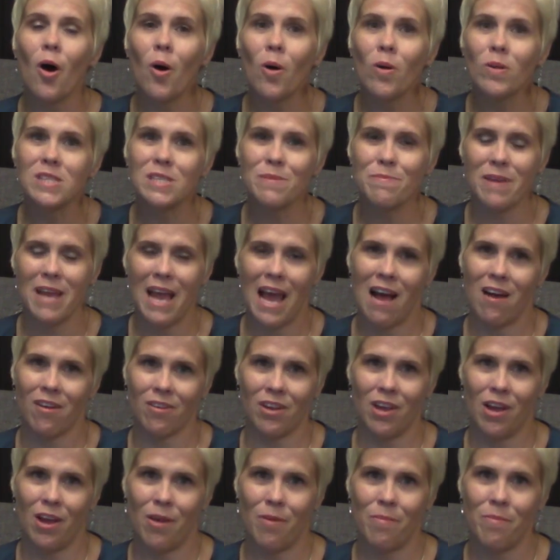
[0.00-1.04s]
ultimate
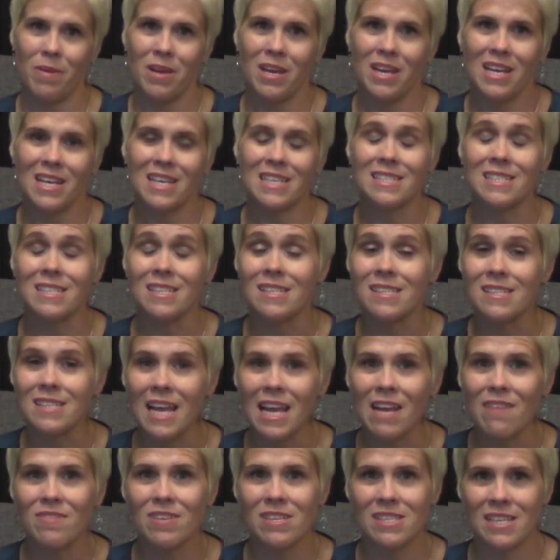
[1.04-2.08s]
outcome is to
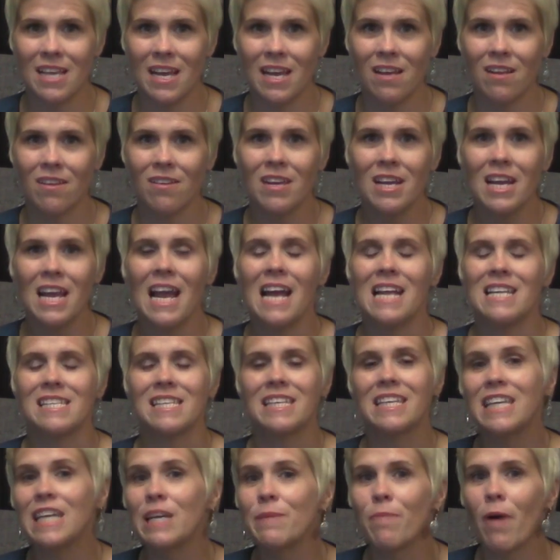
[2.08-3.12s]
save the sale and to
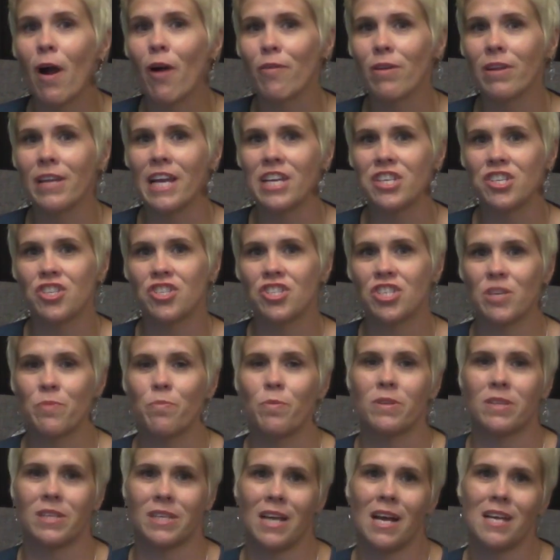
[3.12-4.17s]
keep our relationship
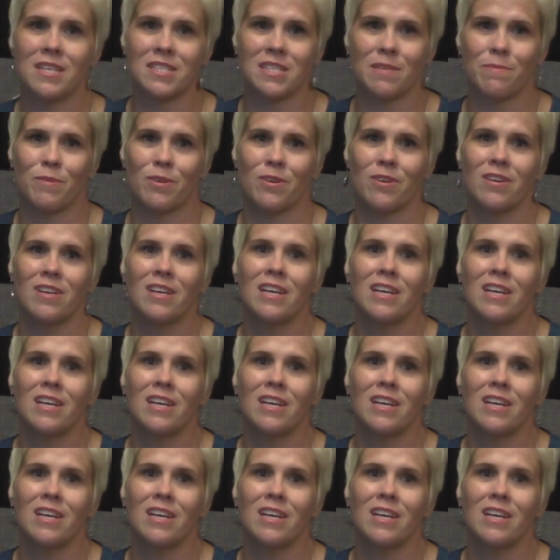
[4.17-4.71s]
with the customer